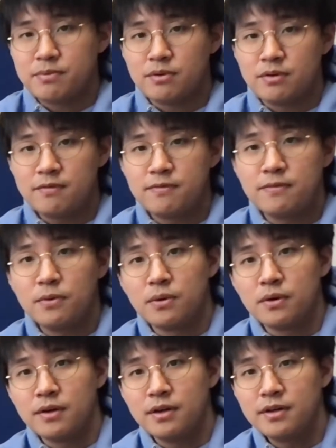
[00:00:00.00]
port
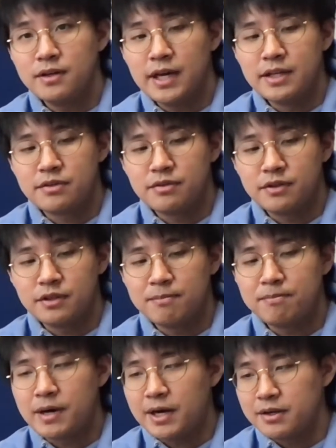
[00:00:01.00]
for entering the
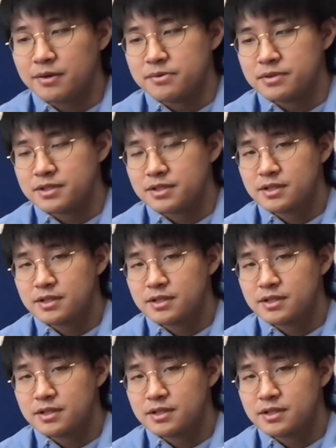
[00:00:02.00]
BIOS,